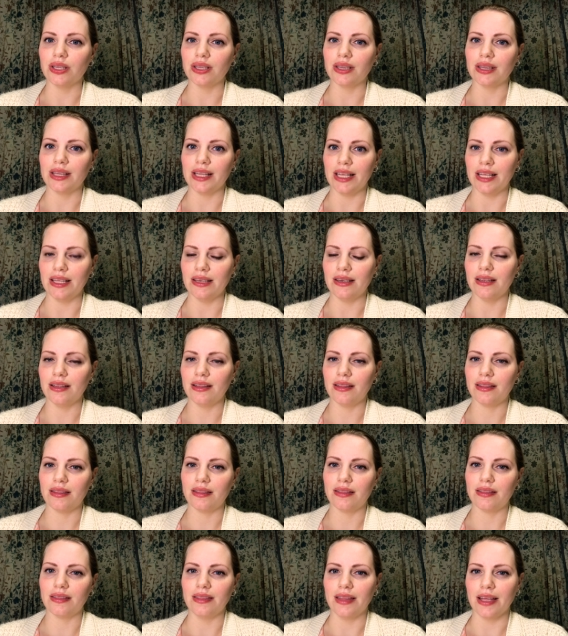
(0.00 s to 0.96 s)
lead
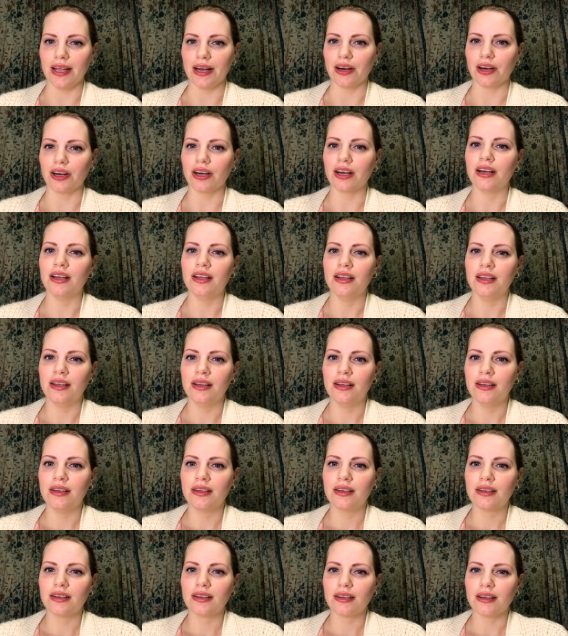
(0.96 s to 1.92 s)
their
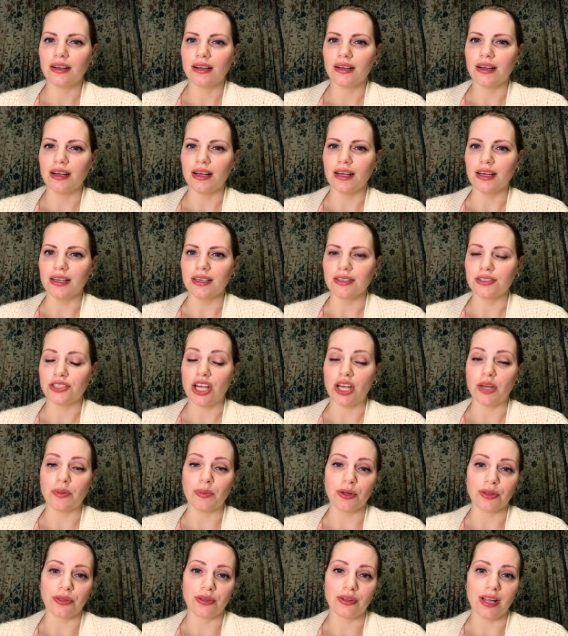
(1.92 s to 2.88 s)

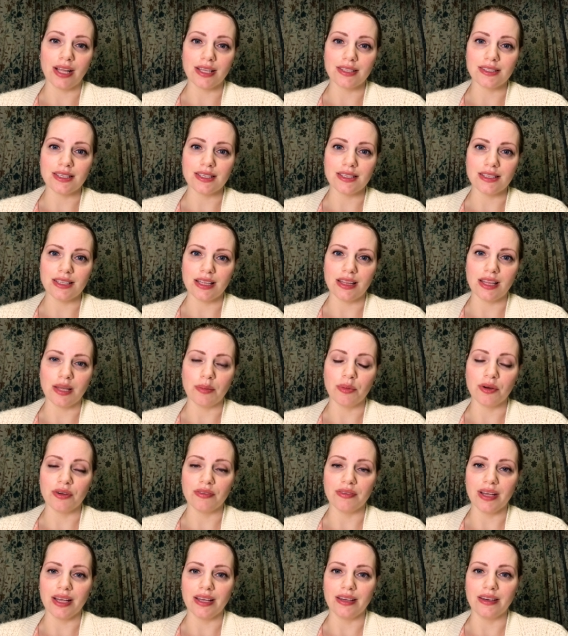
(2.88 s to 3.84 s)
childbirth classes that they
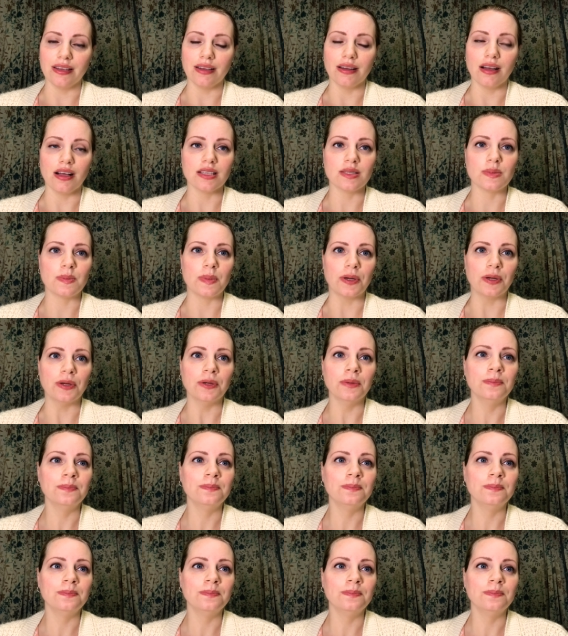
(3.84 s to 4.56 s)
provide in hospital.